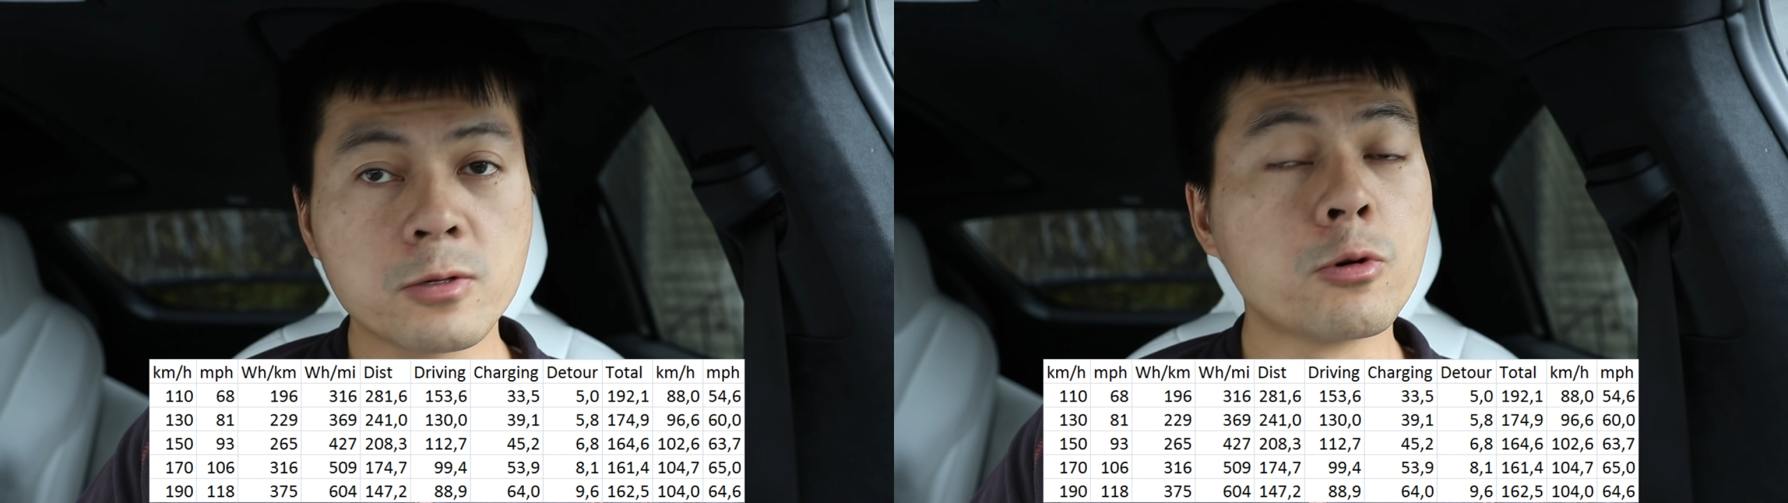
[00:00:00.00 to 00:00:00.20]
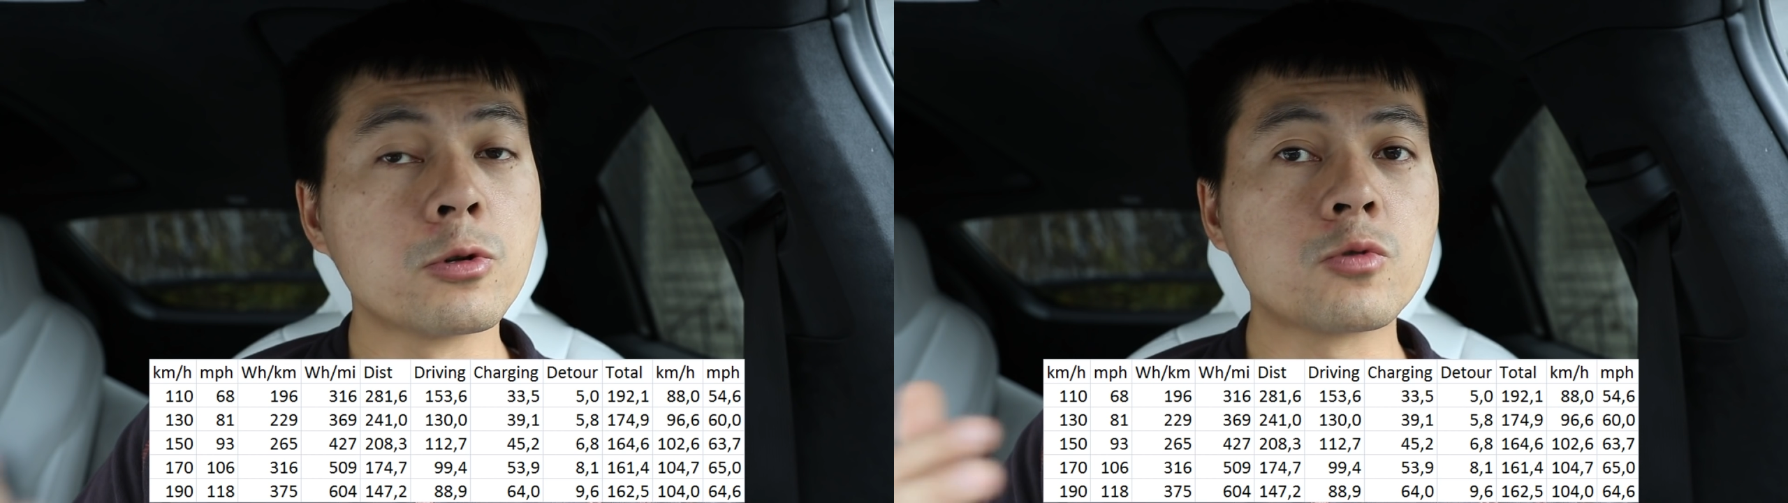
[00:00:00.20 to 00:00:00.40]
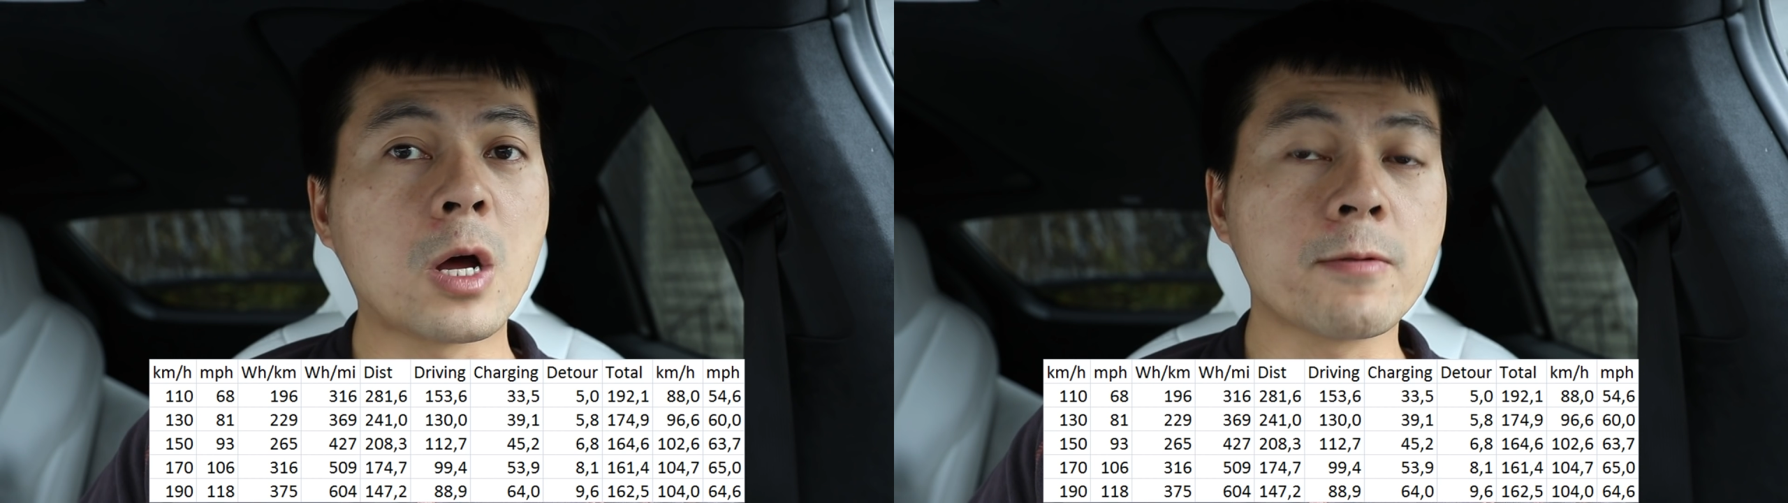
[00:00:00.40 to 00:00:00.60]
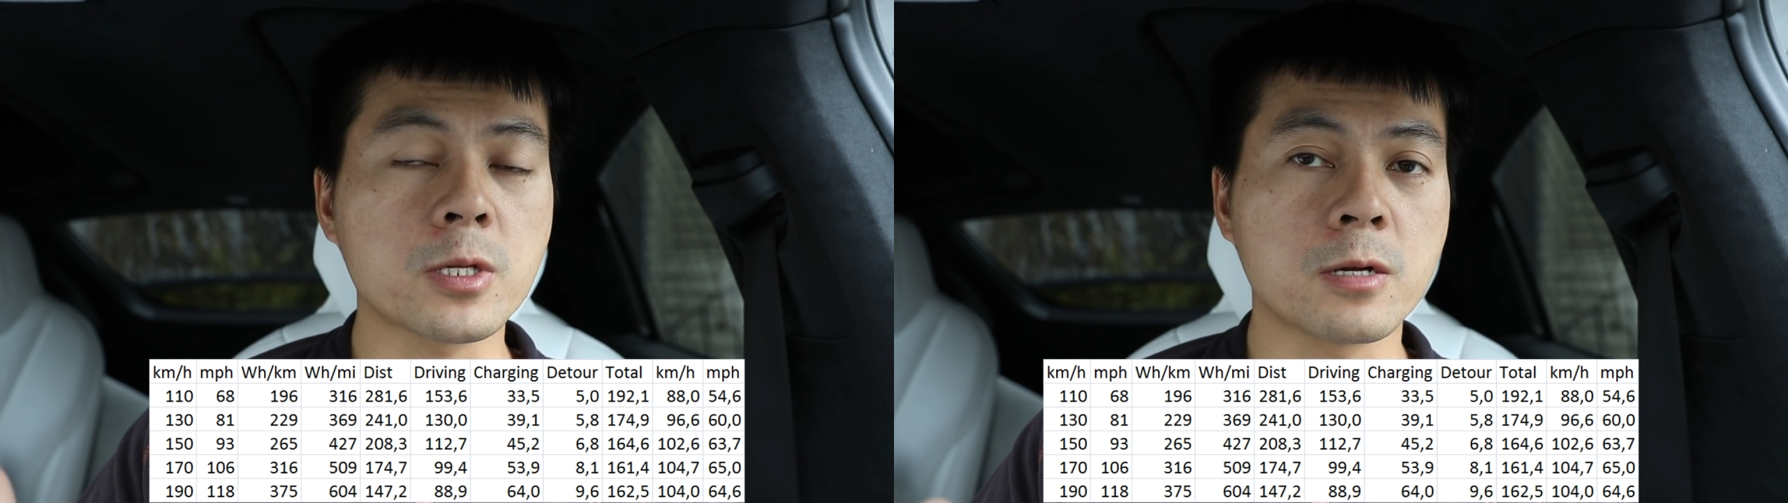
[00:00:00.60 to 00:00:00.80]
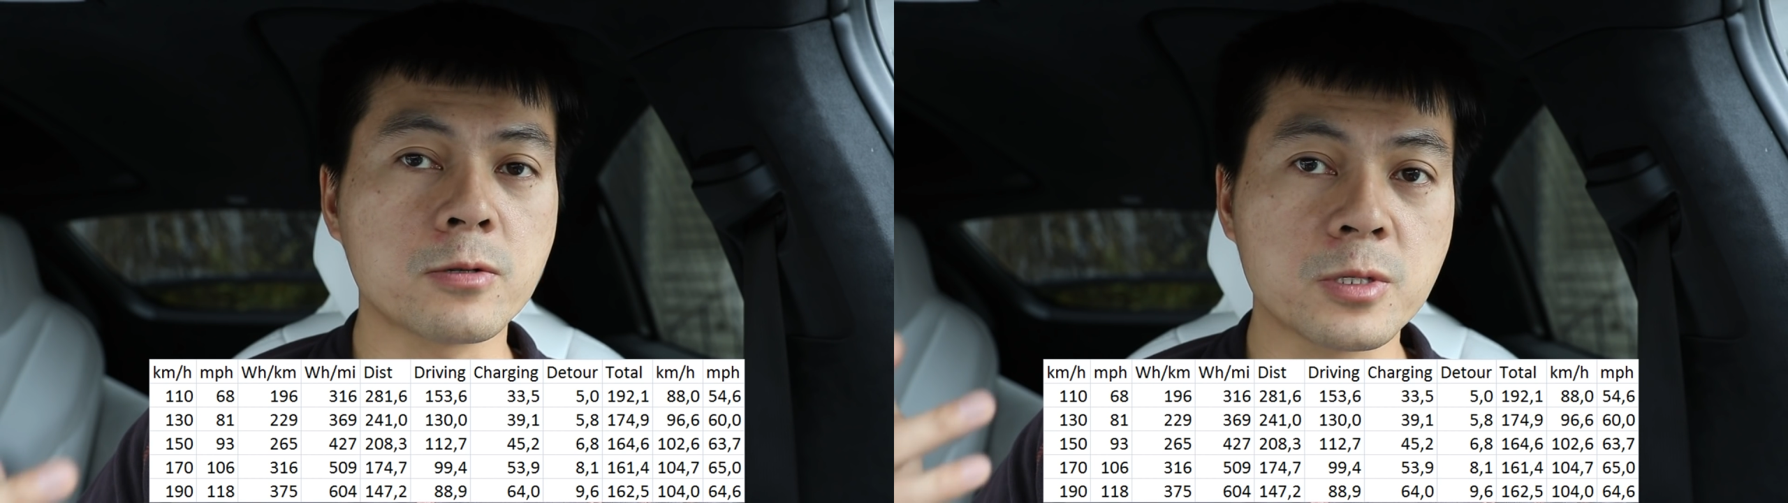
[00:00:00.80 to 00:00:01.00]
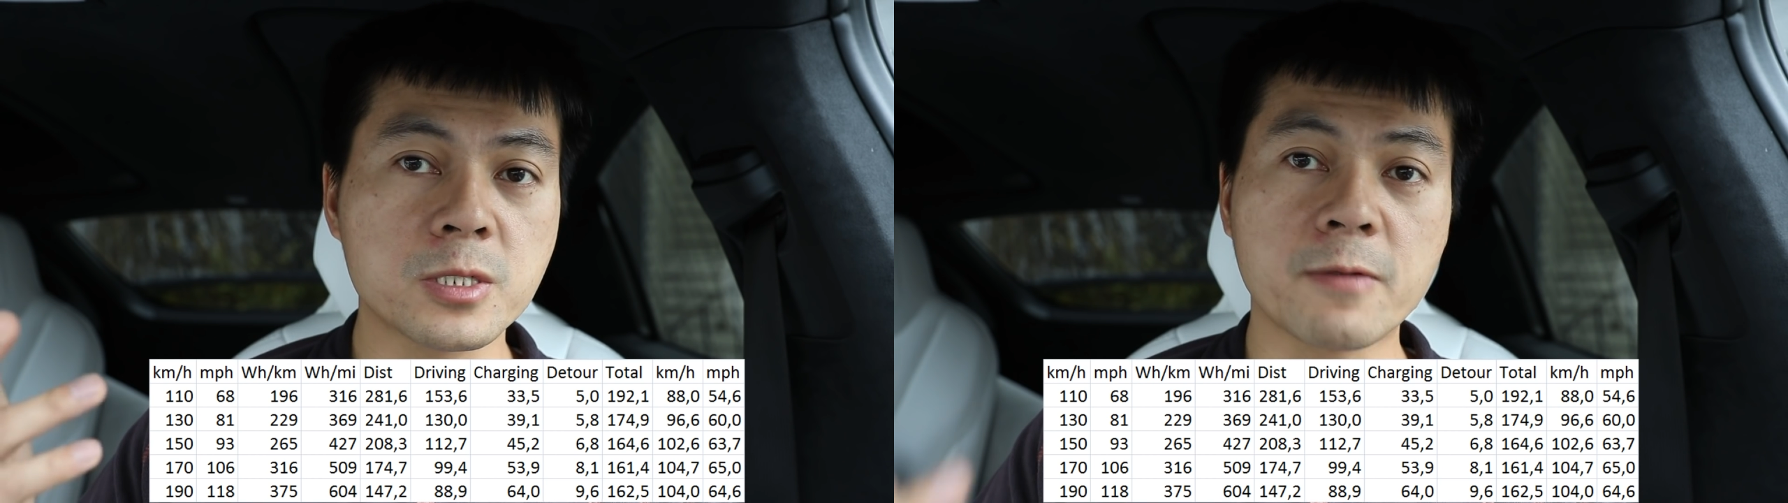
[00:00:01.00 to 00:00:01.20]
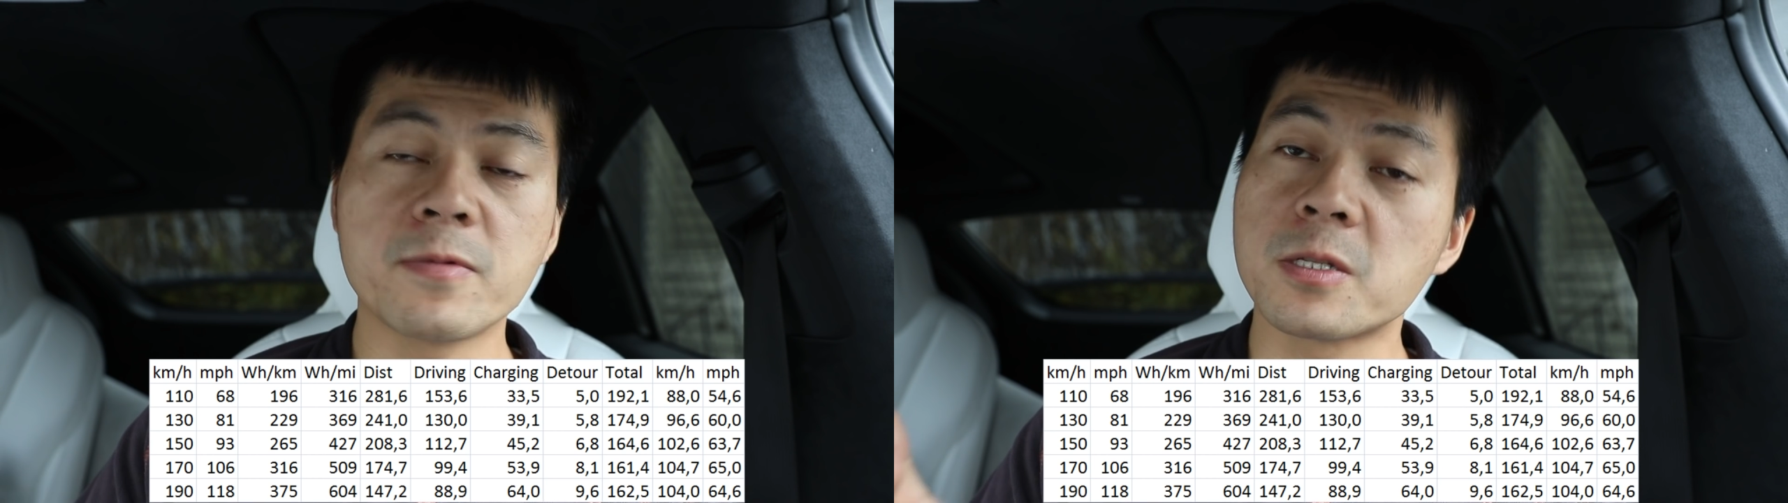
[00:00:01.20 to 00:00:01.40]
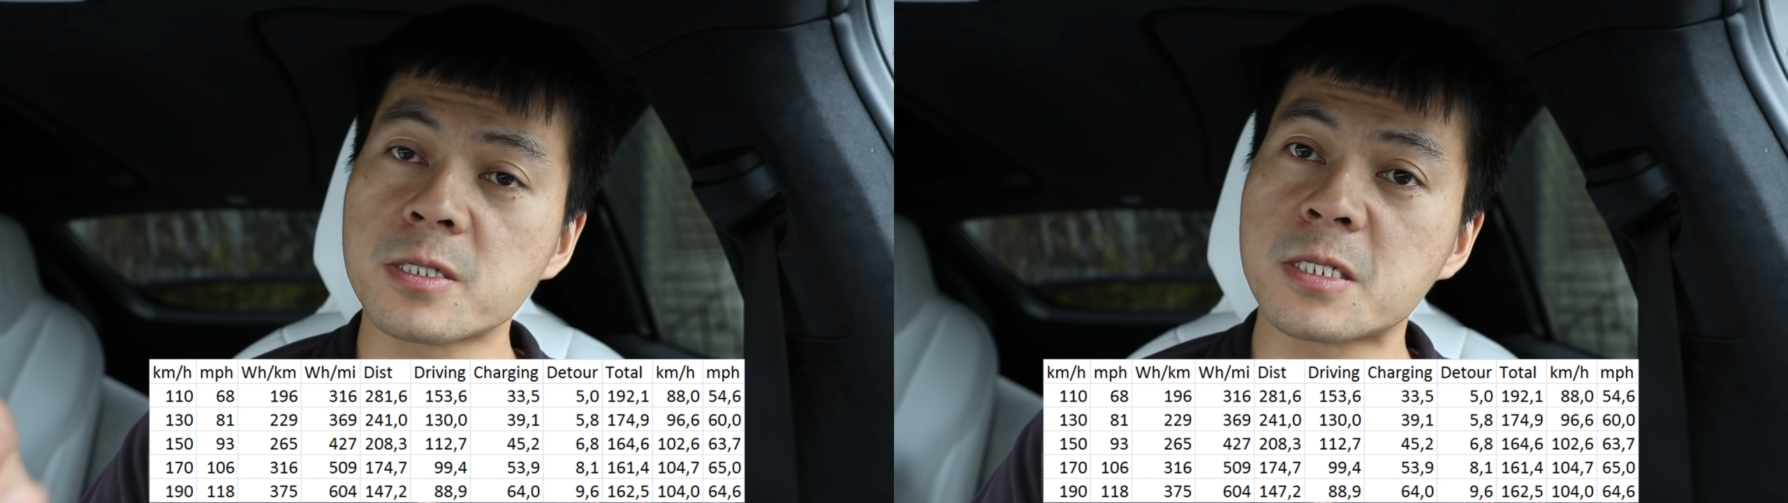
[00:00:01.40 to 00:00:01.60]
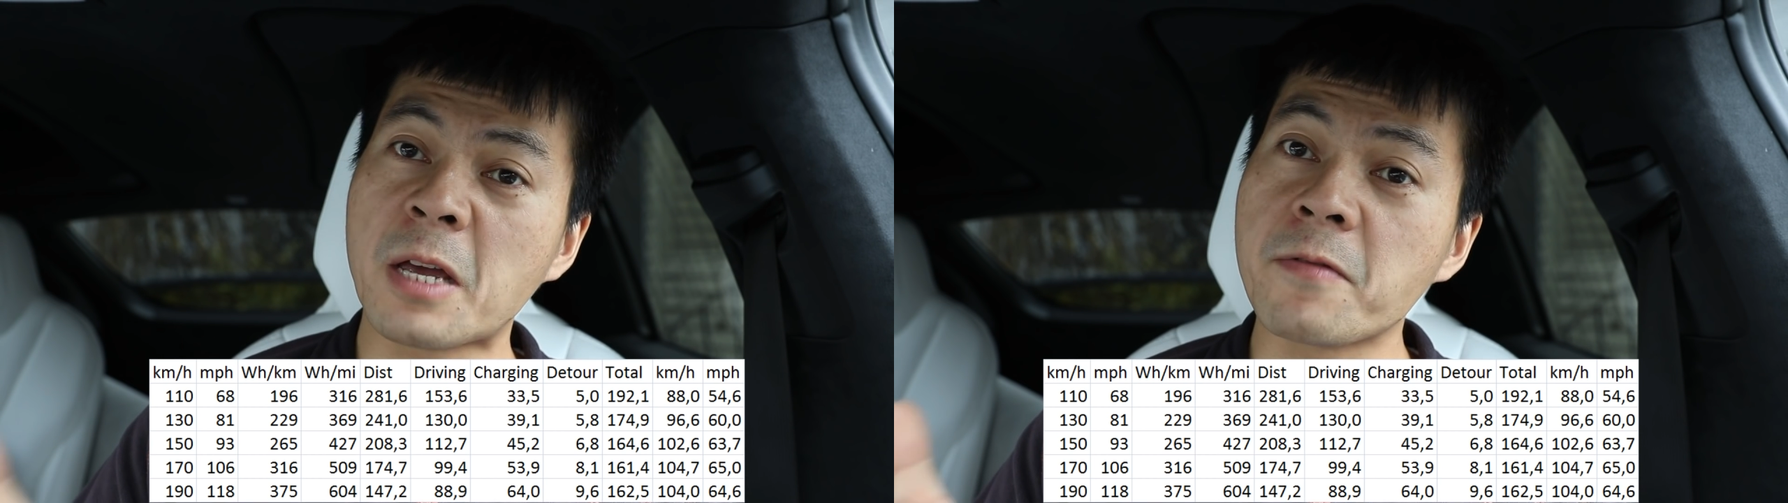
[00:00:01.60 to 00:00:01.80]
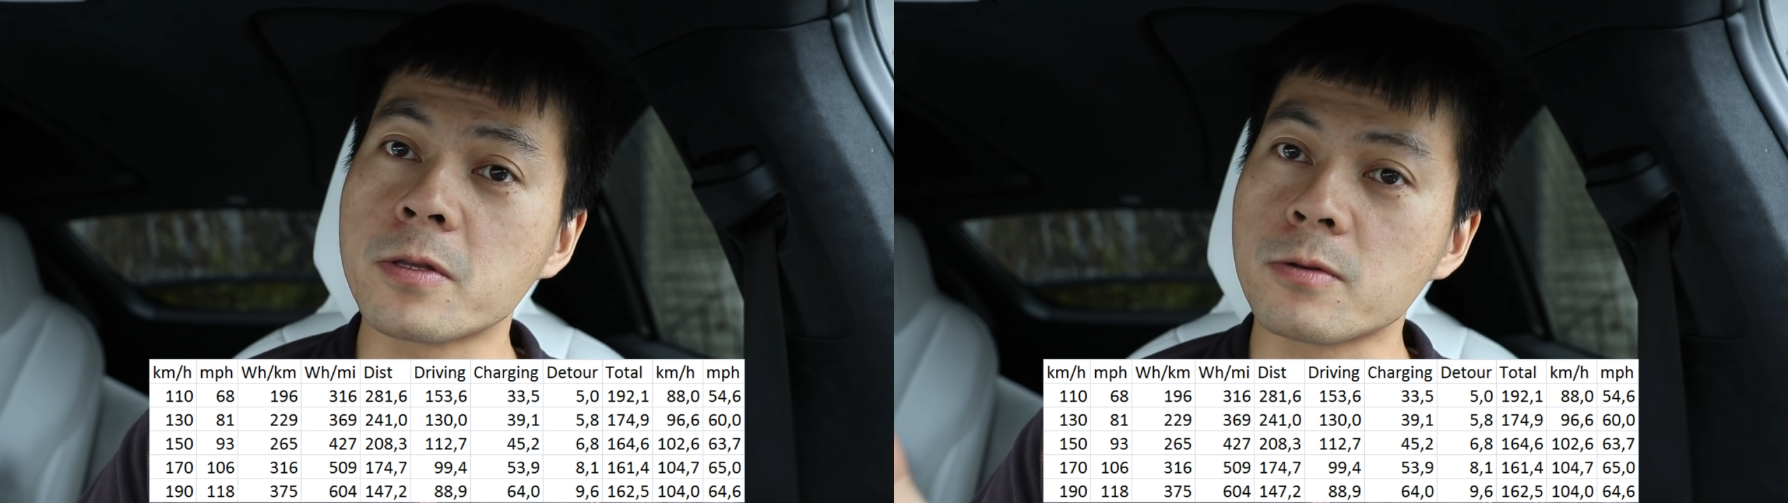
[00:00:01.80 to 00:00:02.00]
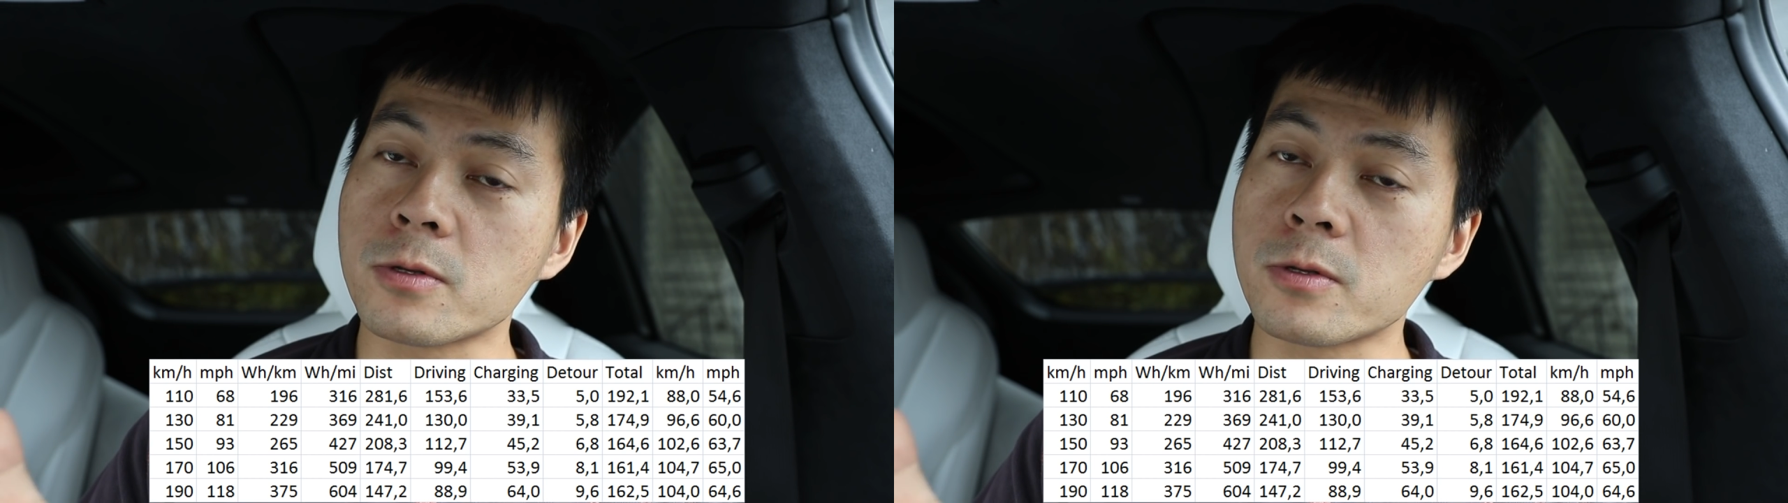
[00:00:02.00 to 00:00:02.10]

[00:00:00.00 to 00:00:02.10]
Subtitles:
could drive at 177